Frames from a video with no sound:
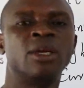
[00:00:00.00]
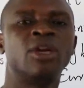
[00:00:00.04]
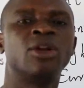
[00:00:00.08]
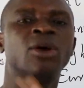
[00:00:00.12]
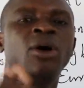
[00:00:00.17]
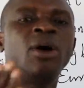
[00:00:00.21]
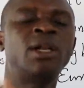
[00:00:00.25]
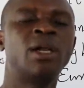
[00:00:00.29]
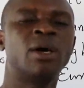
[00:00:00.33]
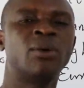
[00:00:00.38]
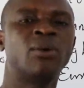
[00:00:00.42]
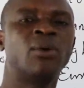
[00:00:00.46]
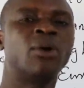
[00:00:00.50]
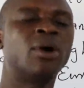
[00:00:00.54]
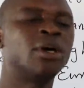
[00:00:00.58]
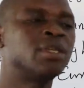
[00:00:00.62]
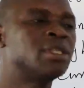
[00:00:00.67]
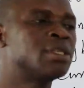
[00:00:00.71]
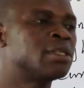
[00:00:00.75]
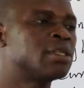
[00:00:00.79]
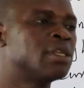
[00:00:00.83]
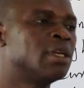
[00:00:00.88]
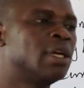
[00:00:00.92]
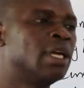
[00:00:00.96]
In other
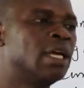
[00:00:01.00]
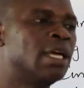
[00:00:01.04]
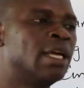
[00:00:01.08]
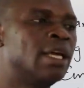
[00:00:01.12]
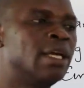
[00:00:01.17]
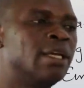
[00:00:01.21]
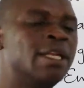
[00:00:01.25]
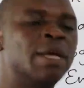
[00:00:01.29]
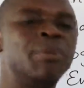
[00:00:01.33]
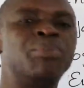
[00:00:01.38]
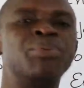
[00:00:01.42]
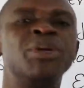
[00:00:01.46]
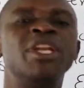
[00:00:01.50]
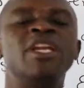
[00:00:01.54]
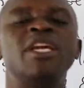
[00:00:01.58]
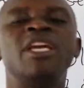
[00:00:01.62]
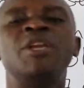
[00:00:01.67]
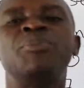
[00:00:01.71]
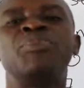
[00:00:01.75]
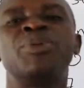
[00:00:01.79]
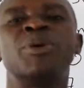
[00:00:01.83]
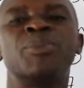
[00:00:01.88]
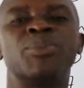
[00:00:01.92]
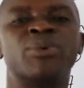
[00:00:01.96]
words, the
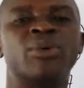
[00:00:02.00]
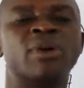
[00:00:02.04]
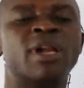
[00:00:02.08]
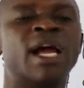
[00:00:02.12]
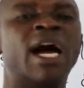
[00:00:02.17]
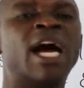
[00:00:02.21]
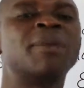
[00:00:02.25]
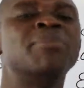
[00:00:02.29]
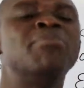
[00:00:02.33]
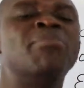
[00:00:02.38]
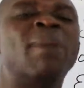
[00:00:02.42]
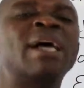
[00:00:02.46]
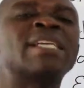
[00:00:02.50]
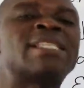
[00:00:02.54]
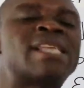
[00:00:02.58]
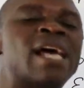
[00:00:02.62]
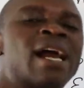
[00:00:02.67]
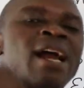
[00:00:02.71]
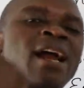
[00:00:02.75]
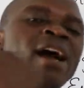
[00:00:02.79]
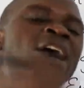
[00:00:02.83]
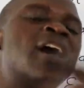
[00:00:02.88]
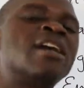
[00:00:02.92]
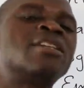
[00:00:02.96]
Benin people had
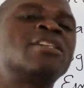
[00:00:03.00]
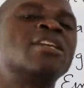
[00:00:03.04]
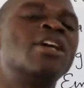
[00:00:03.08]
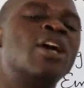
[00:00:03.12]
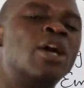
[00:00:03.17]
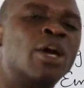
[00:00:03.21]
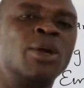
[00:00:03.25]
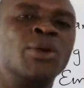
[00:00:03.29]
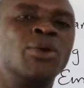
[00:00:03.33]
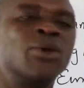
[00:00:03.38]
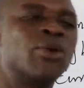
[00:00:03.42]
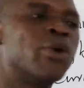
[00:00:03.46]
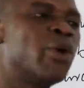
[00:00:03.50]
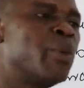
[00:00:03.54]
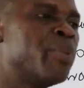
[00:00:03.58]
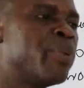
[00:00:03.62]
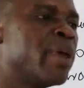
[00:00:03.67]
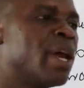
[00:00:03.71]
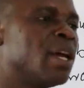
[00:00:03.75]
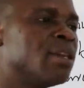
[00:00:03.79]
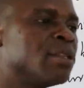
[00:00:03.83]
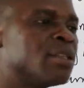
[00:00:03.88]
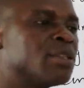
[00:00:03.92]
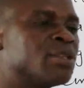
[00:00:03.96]
massacred
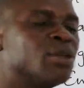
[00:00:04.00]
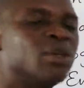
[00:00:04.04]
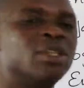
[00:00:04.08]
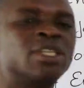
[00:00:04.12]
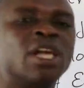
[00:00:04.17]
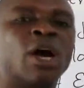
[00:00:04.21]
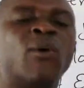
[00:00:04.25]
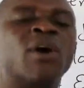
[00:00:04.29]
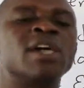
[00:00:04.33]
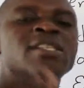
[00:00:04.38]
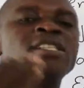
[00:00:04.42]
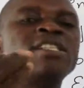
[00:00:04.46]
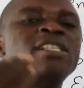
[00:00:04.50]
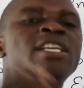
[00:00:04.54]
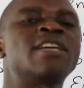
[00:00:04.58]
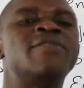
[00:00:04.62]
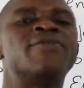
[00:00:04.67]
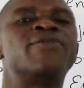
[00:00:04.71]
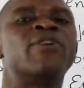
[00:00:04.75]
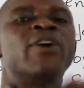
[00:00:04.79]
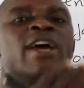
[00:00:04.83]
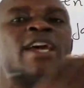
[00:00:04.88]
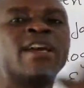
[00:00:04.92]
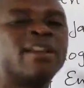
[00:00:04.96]
Europeans, so there was
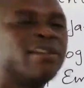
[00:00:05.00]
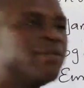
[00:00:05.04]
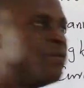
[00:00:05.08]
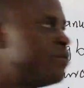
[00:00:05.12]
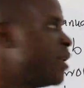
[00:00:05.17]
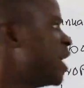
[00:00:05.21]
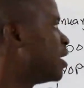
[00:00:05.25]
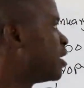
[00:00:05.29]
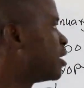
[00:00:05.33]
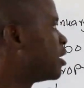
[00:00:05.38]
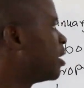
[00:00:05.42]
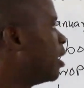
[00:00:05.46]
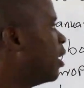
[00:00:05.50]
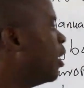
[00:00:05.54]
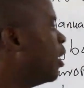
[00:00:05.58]
need for a revenge.